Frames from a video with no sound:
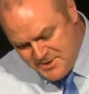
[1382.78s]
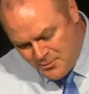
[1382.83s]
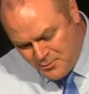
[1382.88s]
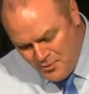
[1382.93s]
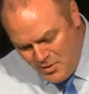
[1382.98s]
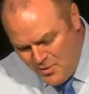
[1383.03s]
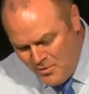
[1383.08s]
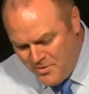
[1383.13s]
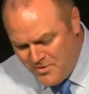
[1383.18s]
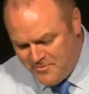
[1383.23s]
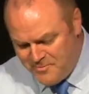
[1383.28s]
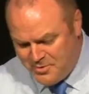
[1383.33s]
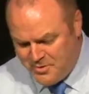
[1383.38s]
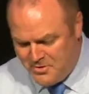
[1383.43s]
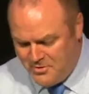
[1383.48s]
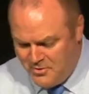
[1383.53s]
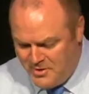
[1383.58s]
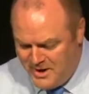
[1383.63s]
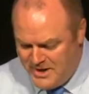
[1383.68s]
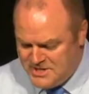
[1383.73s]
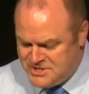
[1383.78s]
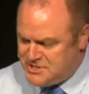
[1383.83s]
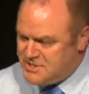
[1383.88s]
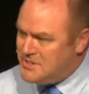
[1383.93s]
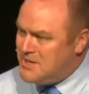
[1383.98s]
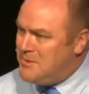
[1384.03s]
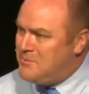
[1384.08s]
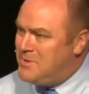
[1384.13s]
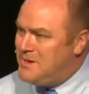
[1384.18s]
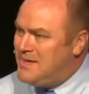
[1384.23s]
a road of
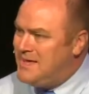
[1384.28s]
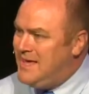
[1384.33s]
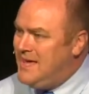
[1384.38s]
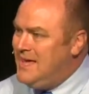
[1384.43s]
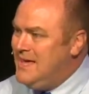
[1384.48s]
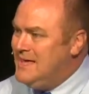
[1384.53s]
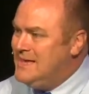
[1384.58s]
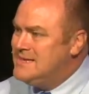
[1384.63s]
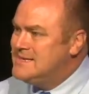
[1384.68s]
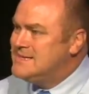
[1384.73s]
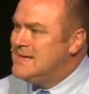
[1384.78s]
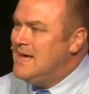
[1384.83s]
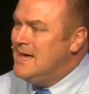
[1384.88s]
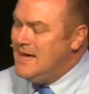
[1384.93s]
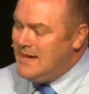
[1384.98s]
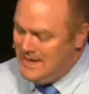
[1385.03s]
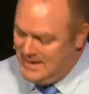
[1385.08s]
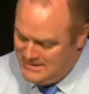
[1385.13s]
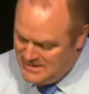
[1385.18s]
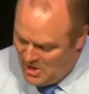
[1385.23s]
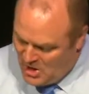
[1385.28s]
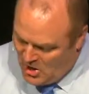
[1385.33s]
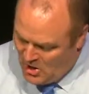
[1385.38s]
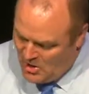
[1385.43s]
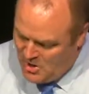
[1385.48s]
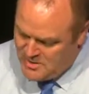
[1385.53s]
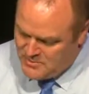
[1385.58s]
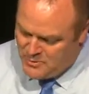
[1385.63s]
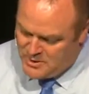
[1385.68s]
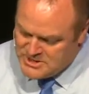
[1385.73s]
progression that begins in the
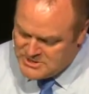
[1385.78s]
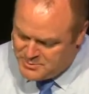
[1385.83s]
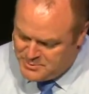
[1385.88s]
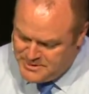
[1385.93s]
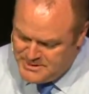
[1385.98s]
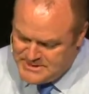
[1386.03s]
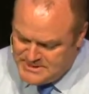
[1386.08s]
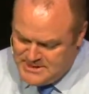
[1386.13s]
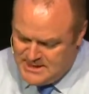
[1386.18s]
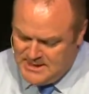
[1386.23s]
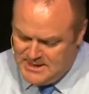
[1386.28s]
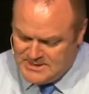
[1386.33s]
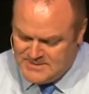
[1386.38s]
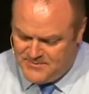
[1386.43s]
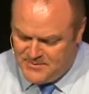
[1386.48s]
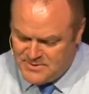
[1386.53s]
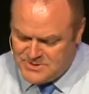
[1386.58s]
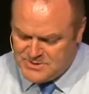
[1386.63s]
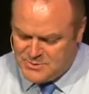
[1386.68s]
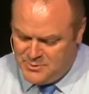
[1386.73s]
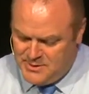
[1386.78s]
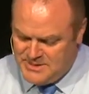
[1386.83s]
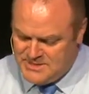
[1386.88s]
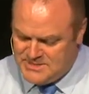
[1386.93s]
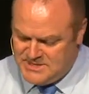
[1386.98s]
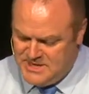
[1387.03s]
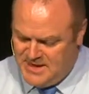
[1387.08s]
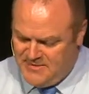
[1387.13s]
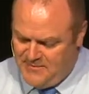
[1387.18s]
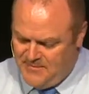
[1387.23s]
heart. Watch what he says, verse
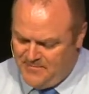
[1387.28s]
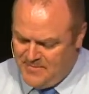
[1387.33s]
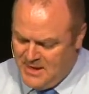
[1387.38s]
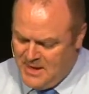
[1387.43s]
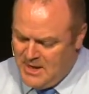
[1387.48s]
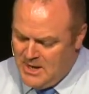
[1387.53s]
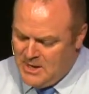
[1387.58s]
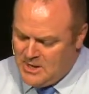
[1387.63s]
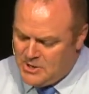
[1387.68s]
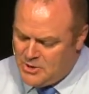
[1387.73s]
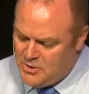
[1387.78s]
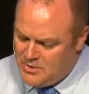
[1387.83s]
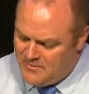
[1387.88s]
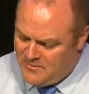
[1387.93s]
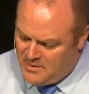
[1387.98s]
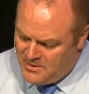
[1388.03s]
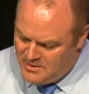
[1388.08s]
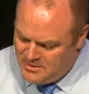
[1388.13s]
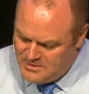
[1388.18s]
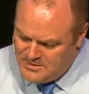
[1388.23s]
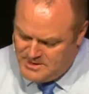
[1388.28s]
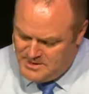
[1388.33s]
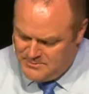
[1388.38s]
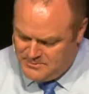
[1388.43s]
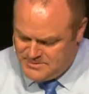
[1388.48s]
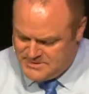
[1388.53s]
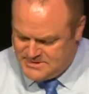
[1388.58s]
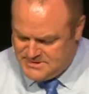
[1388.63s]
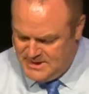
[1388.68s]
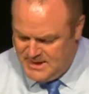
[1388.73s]
27. You have heard that it
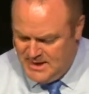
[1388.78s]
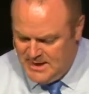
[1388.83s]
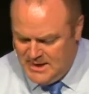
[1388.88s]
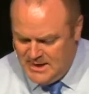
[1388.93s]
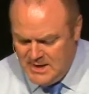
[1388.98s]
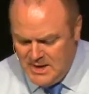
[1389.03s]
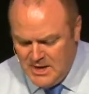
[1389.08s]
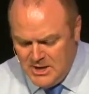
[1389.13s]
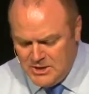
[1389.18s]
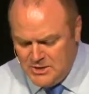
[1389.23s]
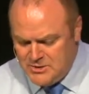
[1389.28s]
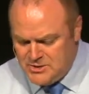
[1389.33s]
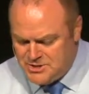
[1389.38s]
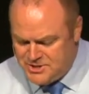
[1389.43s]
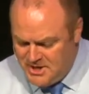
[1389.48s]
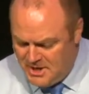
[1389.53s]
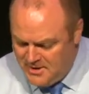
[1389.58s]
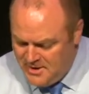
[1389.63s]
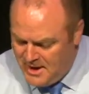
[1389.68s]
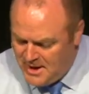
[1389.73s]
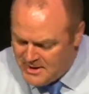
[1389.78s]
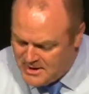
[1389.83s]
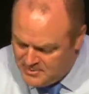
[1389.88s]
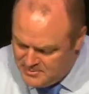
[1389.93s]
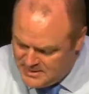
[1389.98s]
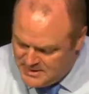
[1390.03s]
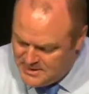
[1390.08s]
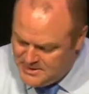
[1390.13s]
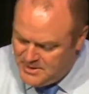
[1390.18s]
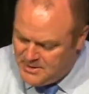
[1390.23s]
was said, You shall not
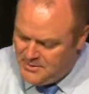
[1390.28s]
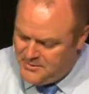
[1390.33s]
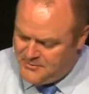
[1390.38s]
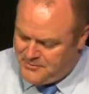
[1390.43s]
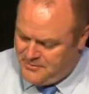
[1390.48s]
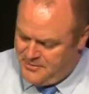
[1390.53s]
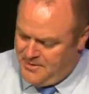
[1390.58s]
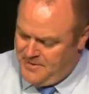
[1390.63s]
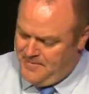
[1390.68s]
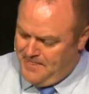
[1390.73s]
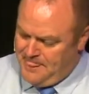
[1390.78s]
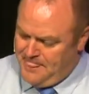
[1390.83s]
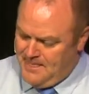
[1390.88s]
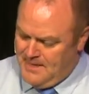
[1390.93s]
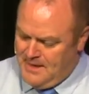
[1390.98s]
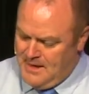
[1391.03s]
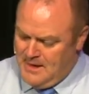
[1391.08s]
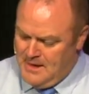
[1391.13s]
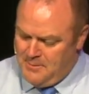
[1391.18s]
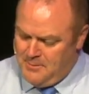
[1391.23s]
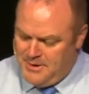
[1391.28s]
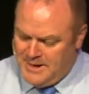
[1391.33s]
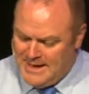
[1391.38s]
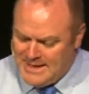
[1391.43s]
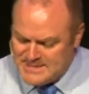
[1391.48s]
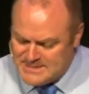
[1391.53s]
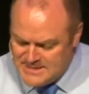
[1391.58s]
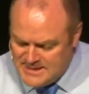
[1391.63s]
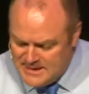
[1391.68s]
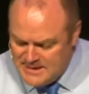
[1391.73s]
commit adultery. But
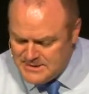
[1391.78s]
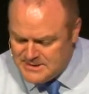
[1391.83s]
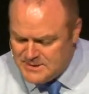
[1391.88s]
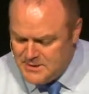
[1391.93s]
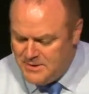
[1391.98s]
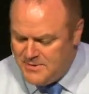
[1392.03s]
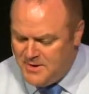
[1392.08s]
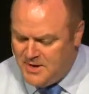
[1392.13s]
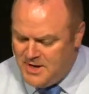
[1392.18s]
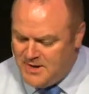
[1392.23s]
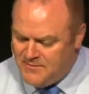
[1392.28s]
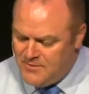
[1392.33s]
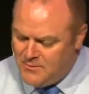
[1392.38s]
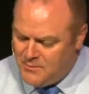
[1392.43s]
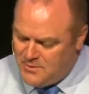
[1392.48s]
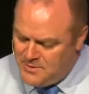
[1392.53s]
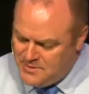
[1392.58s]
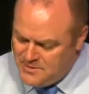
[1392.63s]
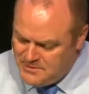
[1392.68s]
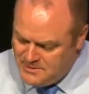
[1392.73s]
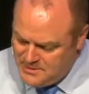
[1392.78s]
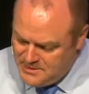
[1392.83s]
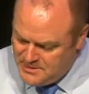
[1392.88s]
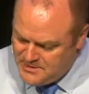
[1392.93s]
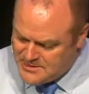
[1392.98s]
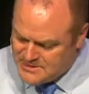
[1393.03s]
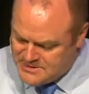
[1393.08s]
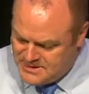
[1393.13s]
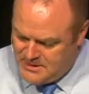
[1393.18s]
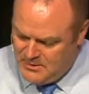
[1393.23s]
I say to you that everyone who
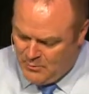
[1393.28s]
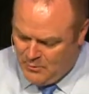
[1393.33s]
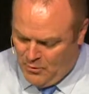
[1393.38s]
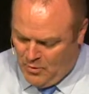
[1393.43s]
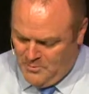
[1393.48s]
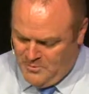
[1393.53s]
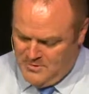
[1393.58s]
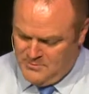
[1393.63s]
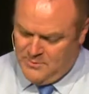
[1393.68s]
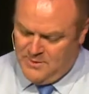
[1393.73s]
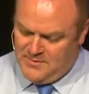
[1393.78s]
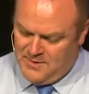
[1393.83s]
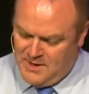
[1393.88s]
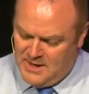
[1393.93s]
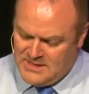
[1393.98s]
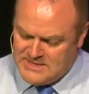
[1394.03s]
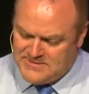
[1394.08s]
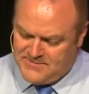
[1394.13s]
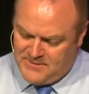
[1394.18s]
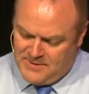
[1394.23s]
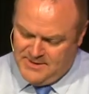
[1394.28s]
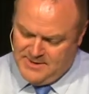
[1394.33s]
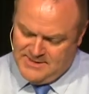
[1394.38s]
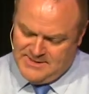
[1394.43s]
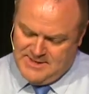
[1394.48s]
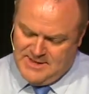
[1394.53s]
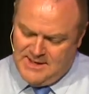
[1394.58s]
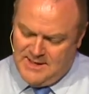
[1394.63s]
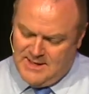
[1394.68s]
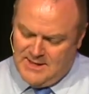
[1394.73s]
looks at a woman with lustful
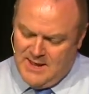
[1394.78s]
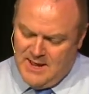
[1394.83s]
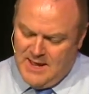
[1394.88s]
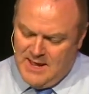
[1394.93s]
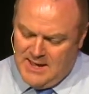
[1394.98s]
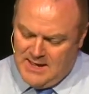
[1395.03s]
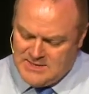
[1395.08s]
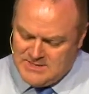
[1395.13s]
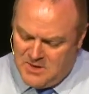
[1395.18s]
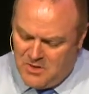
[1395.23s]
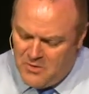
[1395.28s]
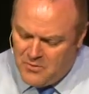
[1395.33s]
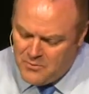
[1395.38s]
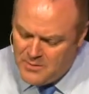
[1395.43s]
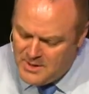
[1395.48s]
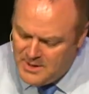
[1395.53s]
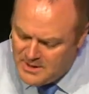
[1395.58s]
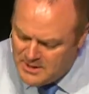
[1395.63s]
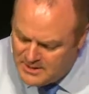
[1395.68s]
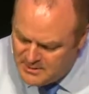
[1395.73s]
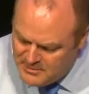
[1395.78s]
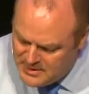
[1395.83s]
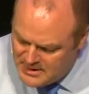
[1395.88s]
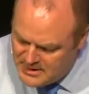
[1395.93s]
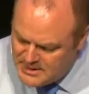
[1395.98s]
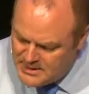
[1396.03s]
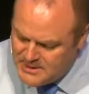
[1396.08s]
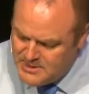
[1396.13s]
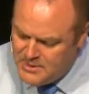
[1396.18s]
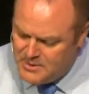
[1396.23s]
intent has already
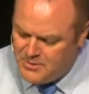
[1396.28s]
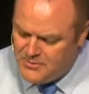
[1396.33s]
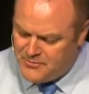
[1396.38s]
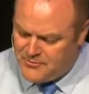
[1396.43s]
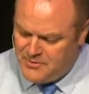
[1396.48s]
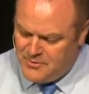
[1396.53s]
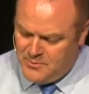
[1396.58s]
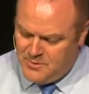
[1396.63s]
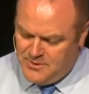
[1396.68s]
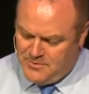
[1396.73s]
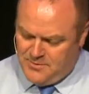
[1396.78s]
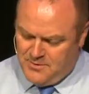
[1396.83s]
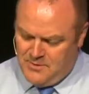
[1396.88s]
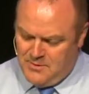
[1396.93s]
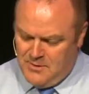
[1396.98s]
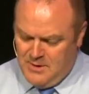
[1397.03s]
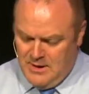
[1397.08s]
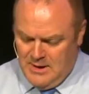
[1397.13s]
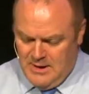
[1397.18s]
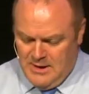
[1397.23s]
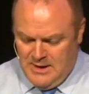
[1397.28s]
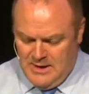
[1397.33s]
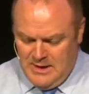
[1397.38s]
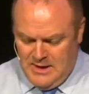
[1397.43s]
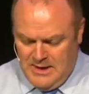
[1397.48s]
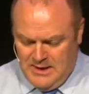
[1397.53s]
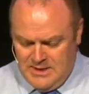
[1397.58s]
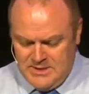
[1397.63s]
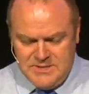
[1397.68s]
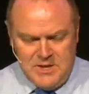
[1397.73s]
committed adultery with her
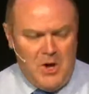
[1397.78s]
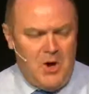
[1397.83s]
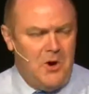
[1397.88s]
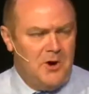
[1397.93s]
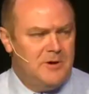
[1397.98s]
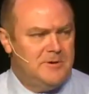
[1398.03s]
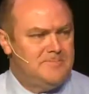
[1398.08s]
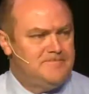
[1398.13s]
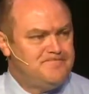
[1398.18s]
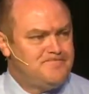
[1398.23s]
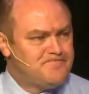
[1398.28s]
in his heart.